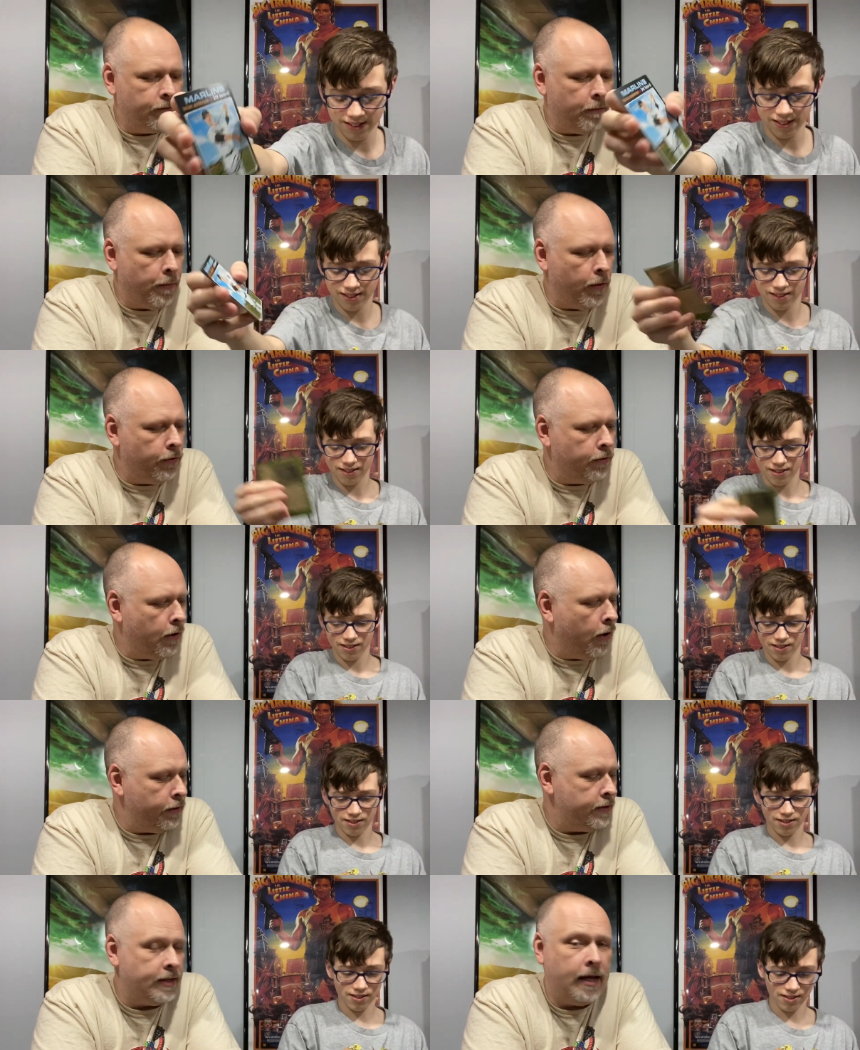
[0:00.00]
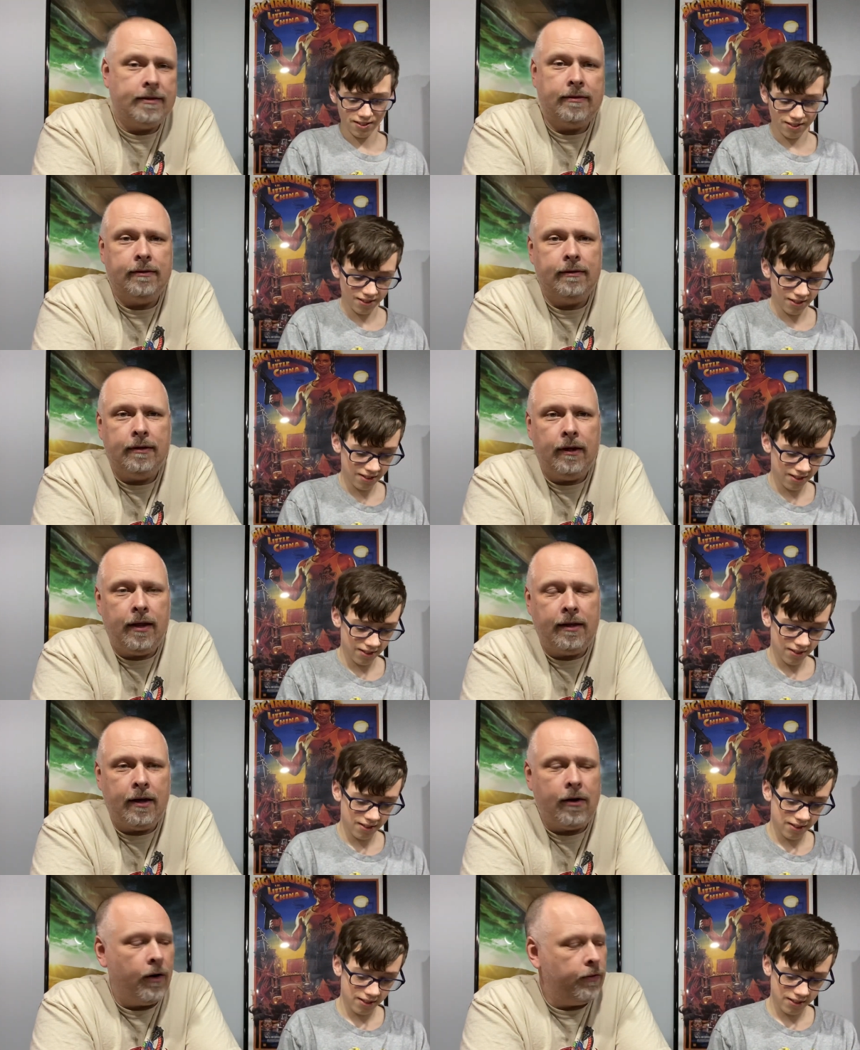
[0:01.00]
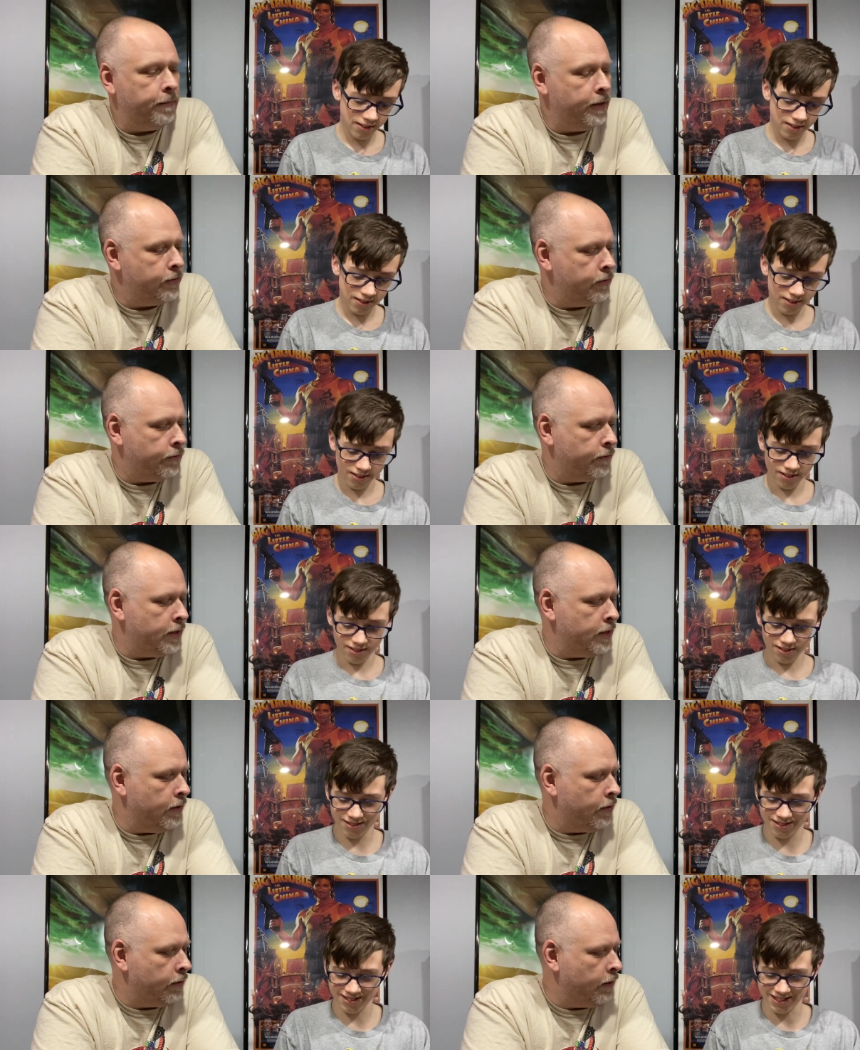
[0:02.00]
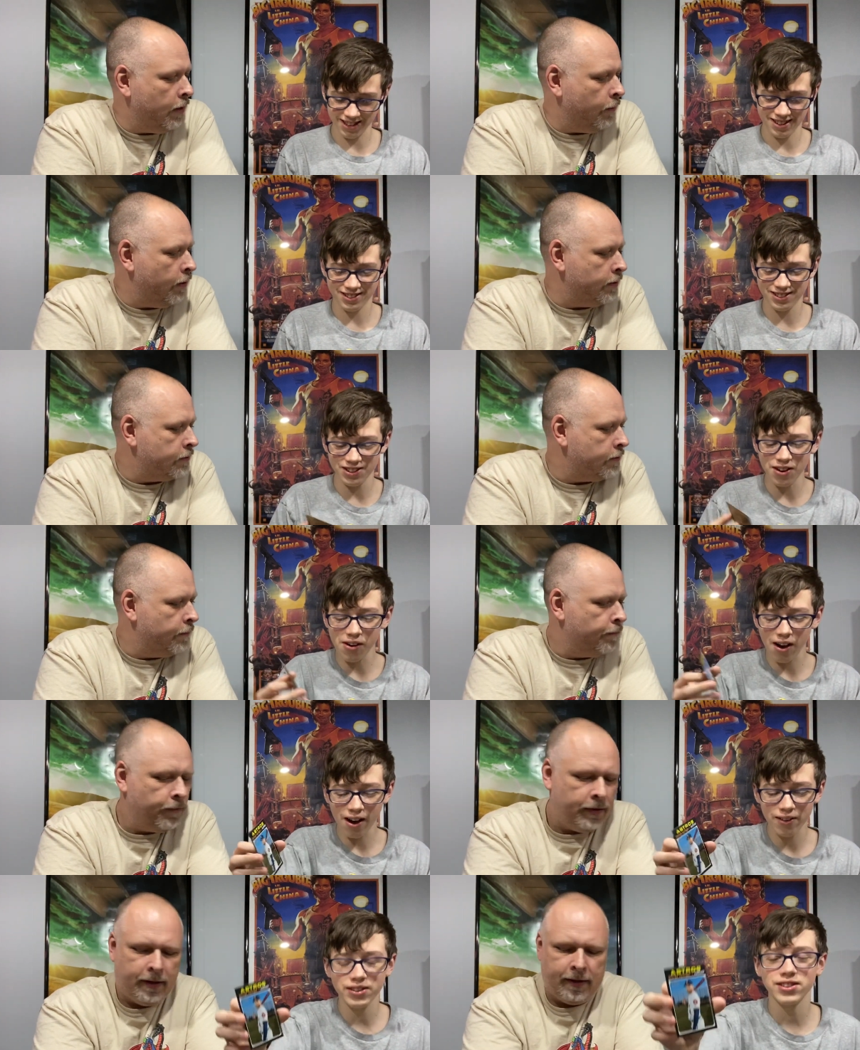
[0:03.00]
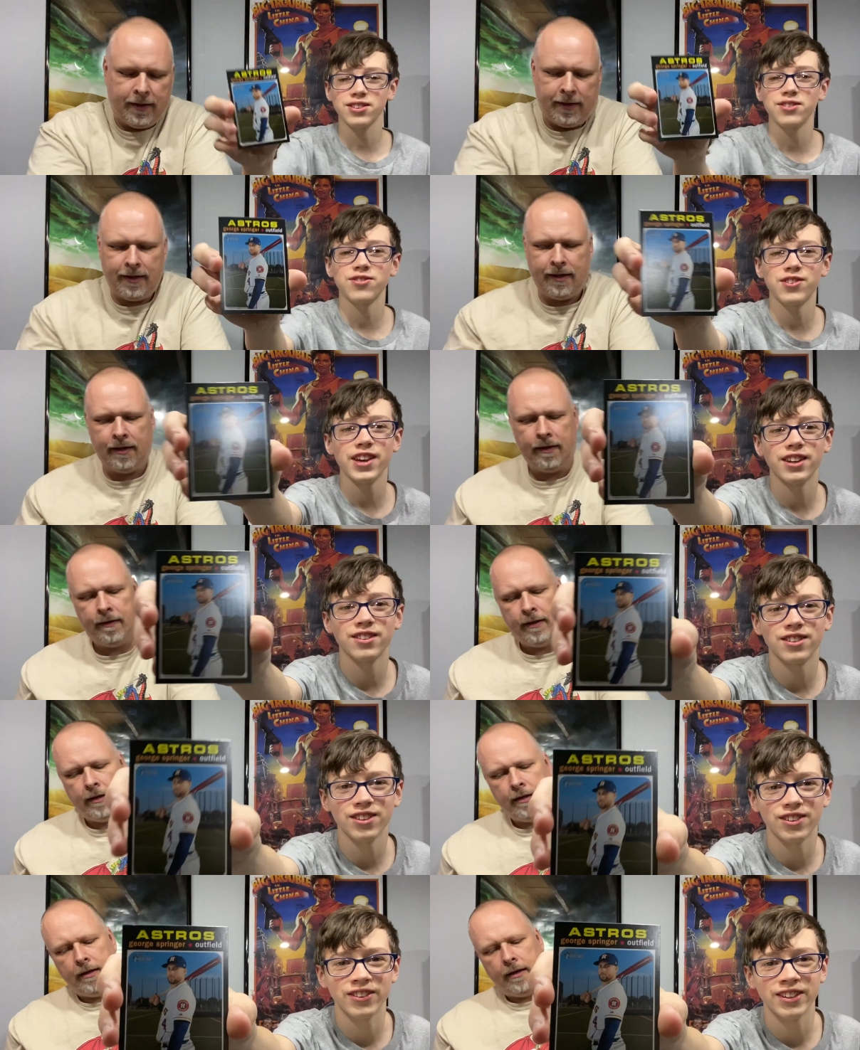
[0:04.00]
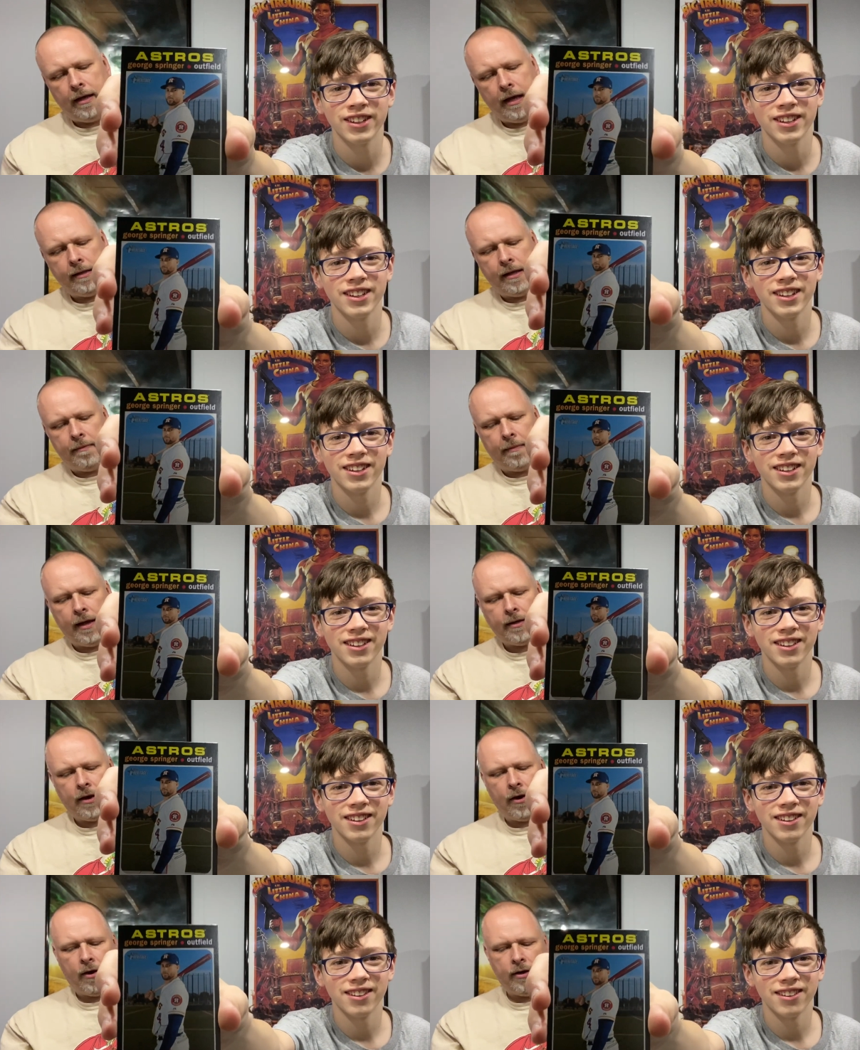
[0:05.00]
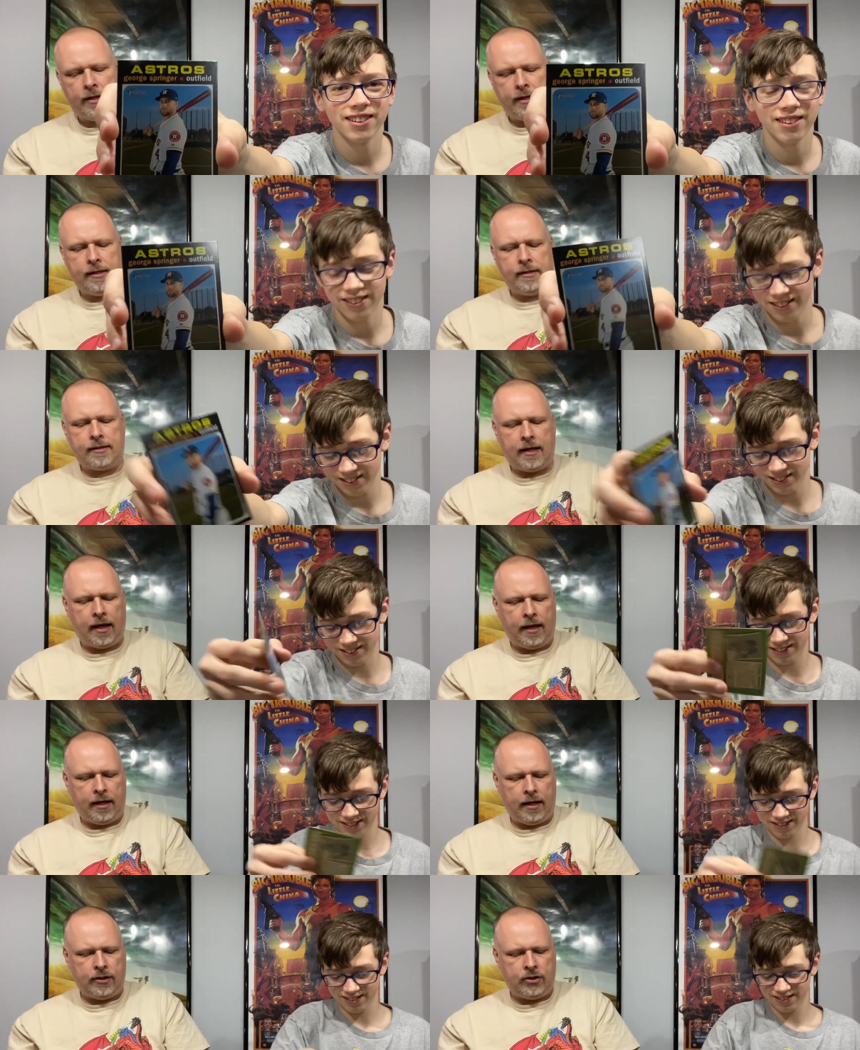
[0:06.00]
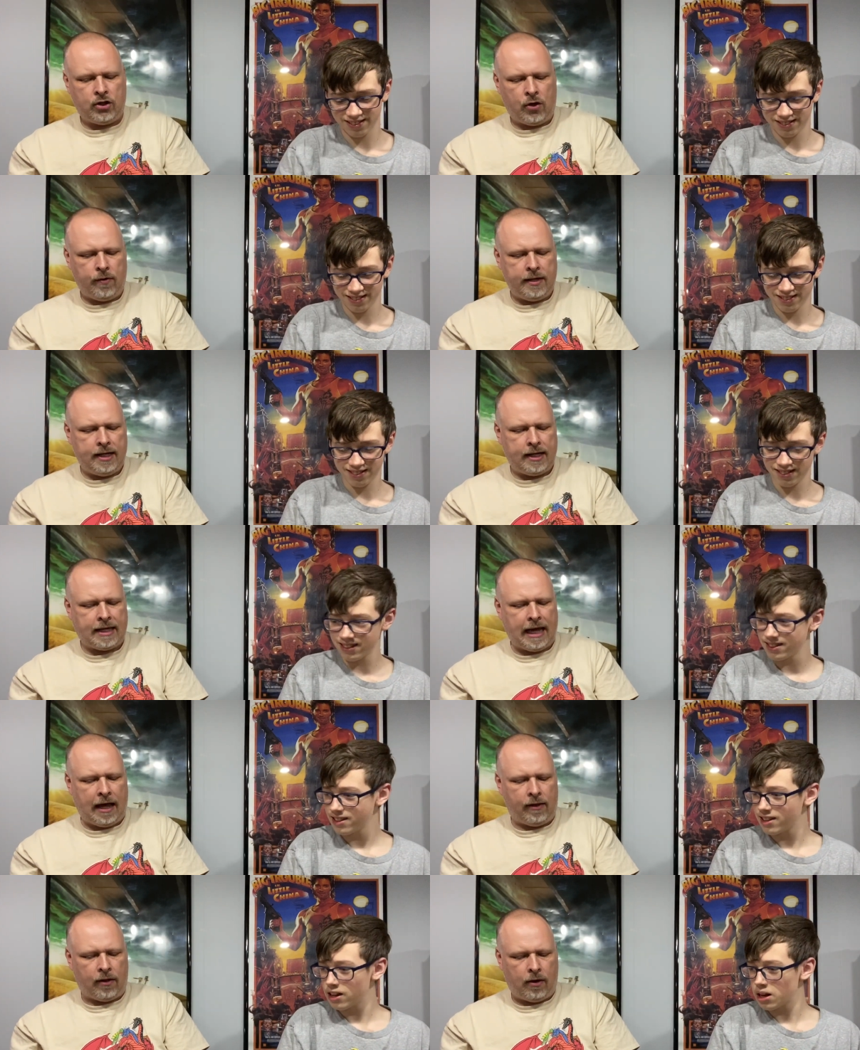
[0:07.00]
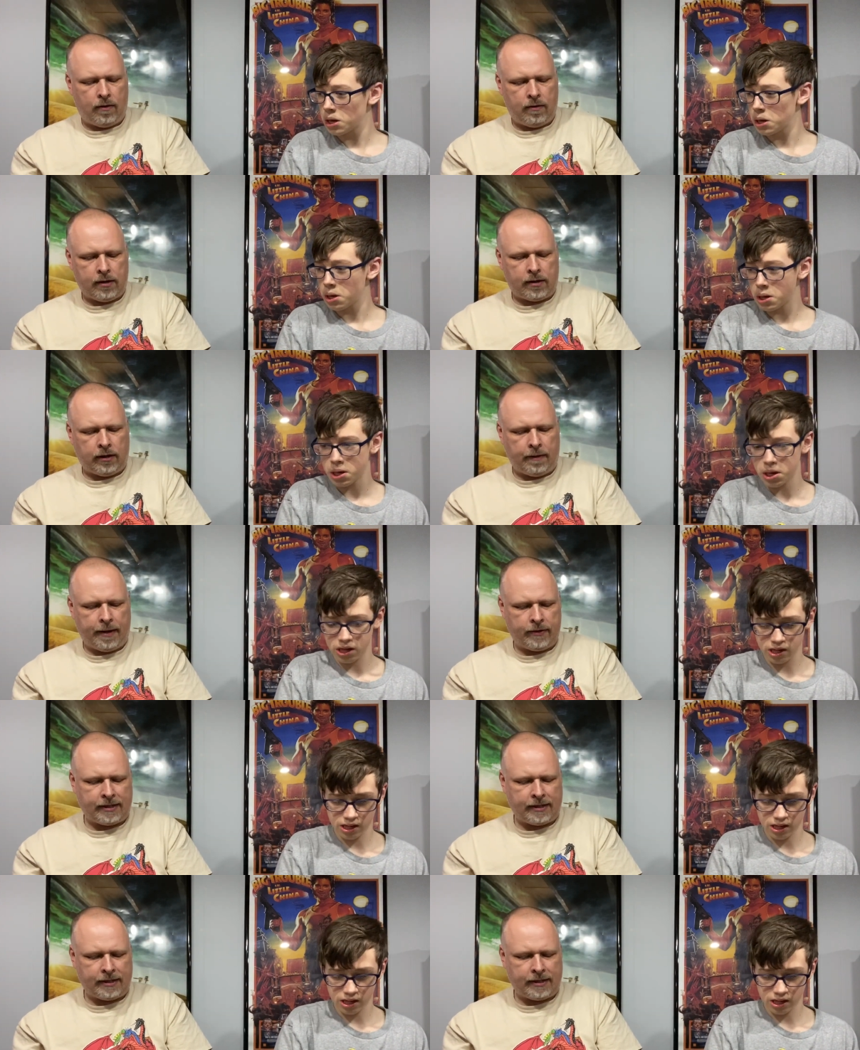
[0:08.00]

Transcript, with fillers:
Speaker 1: for both all the sets. You know, they take all the pictures for the year
Speaker 2: at they're once. So obviously fake too.
Speaker 1: And then my card is a, a Joey Gallo Clubhouse